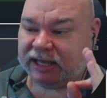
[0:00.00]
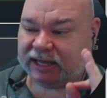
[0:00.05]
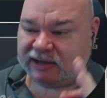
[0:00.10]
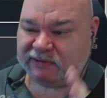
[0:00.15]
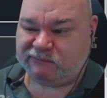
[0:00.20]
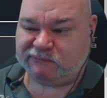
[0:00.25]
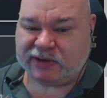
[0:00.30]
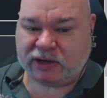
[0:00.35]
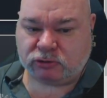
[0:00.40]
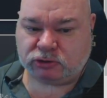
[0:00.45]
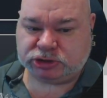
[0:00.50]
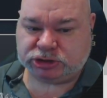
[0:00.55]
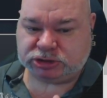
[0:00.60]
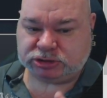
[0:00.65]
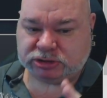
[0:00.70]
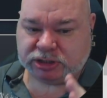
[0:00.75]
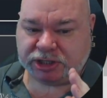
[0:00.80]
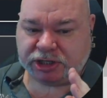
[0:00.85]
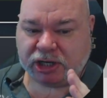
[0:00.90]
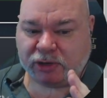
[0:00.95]
a falchion,
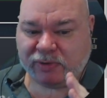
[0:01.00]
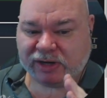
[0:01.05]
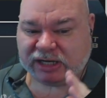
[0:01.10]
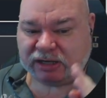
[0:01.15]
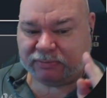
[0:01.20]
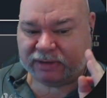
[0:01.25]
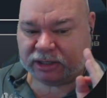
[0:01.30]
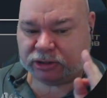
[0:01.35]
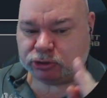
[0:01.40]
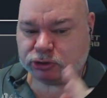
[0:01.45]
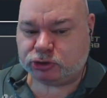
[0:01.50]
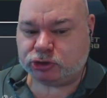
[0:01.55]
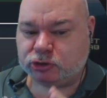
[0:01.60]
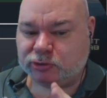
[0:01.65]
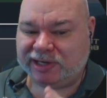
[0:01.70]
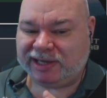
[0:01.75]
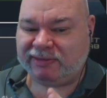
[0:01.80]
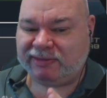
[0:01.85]
and I recommend doing